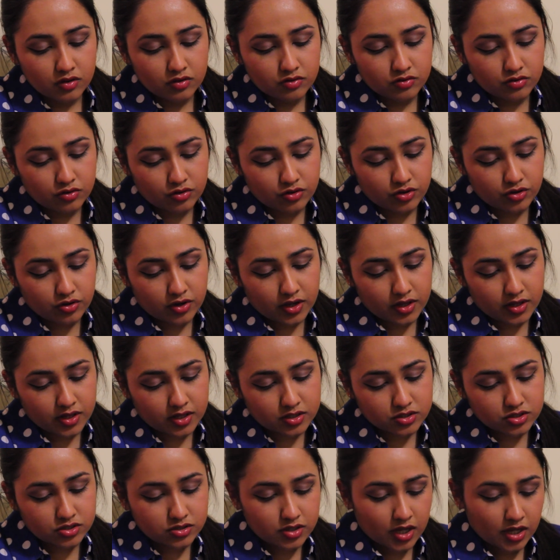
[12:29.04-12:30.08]
So you can
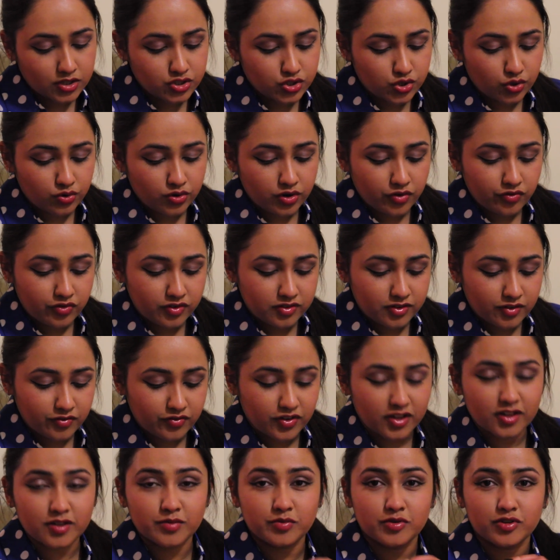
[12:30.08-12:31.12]
actually, I don't know if it's
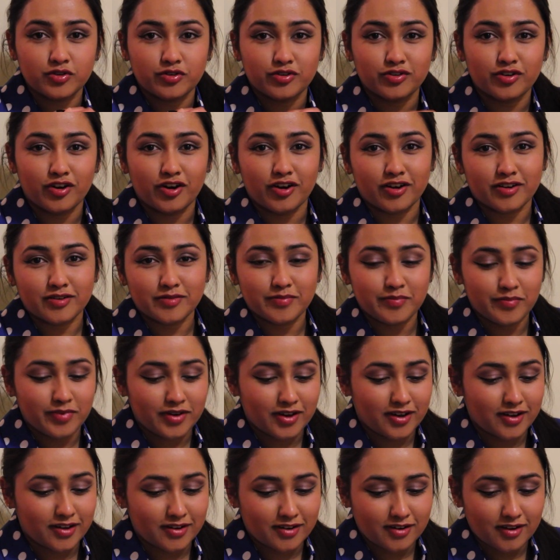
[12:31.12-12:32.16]
available or not,
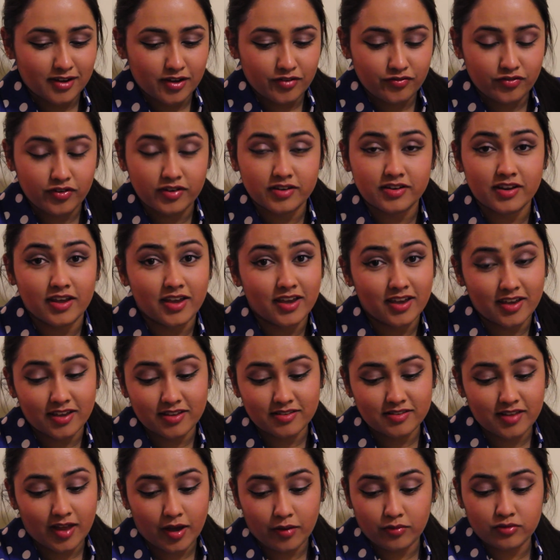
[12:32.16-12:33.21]
but if it
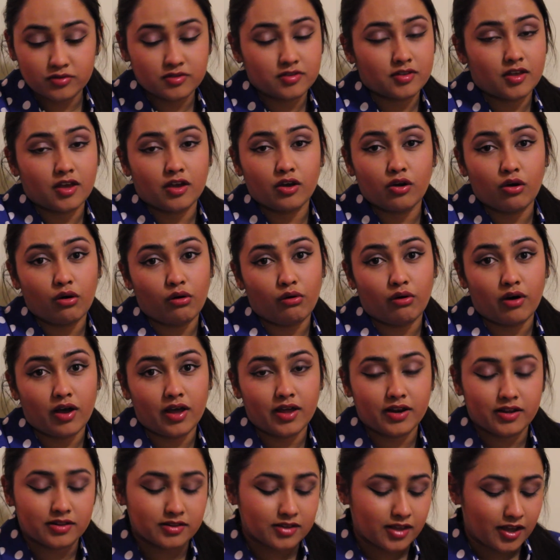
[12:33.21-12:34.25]
is, I would say go
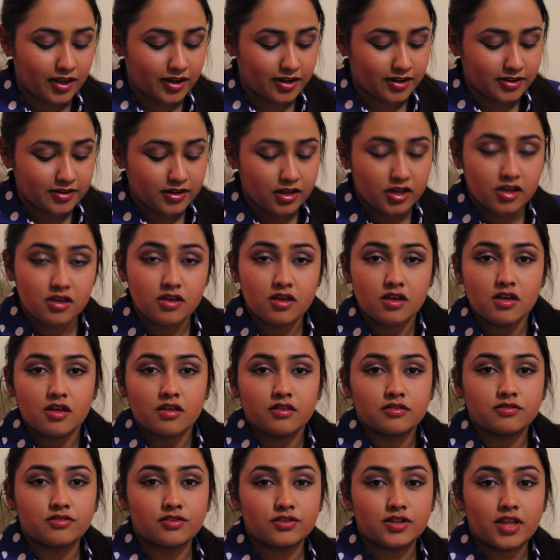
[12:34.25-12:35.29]
ahead and get
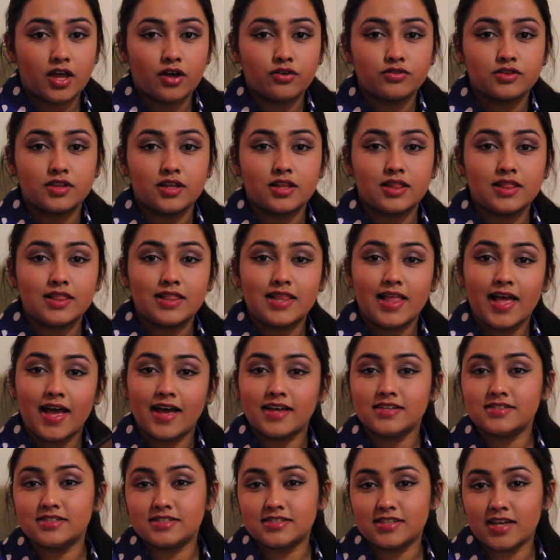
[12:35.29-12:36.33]
it. So now the
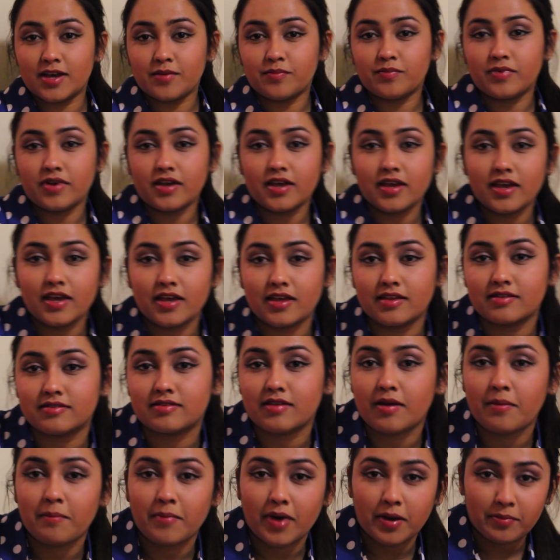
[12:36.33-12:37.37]
last step is
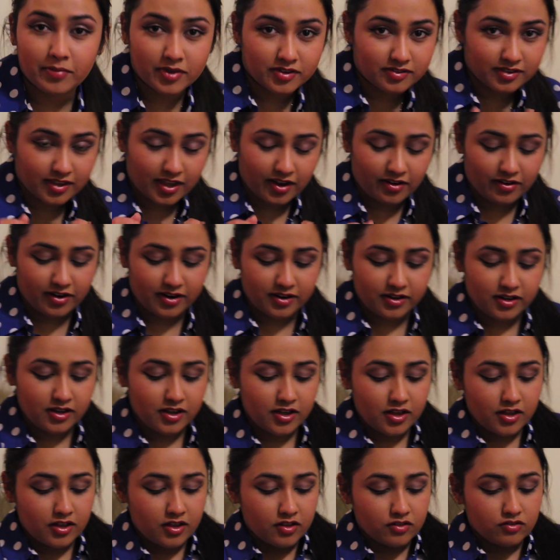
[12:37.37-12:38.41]
my mascara.
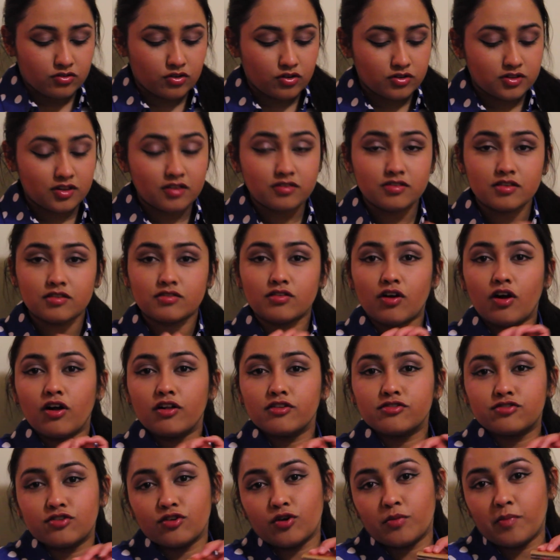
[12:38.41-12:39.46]
So this is
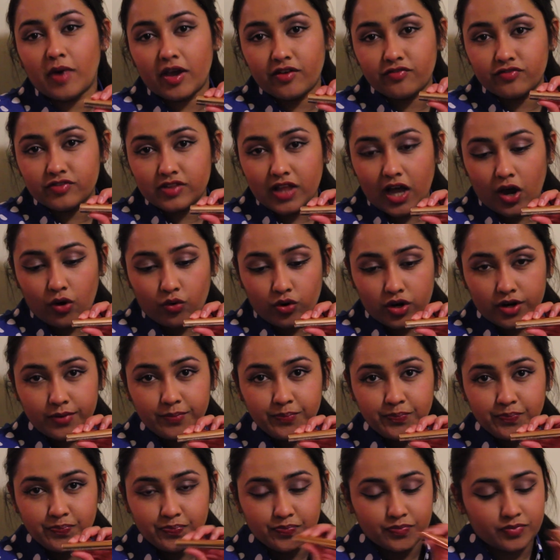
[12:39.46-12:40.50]
also by Flower,
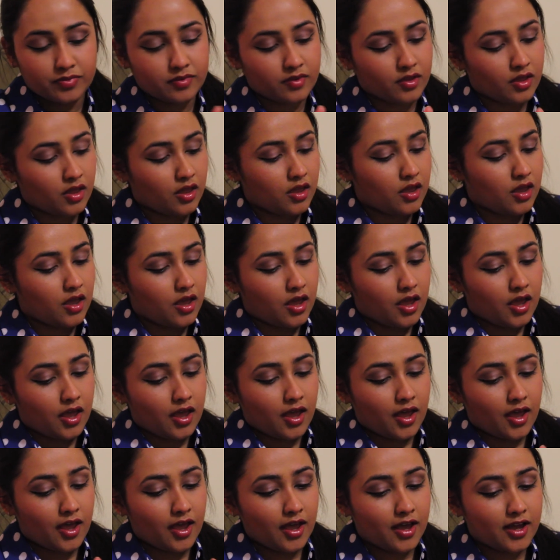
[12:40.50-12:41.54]

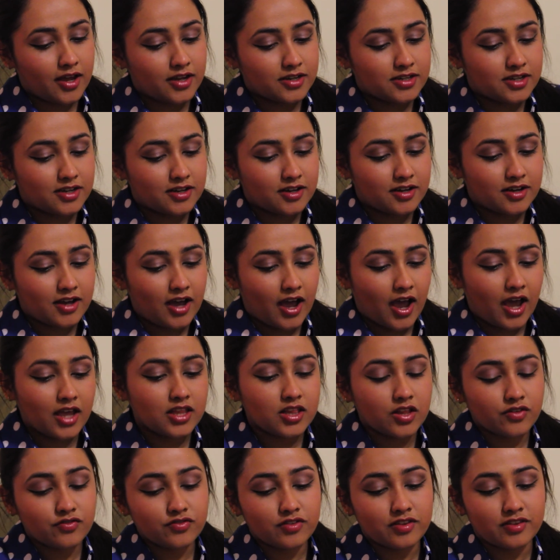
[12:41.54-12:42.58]
and I
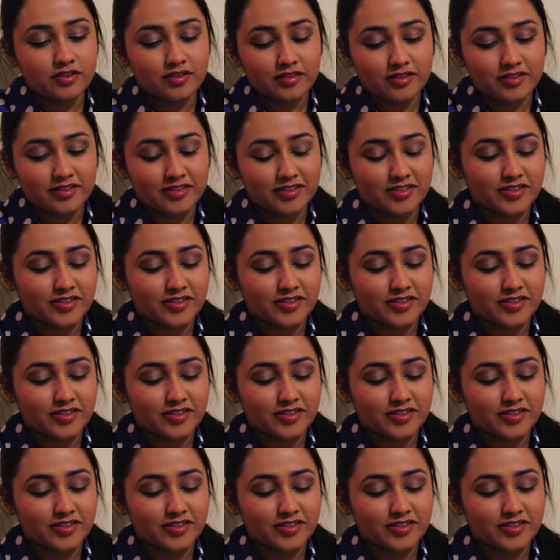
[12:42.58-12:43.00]
love.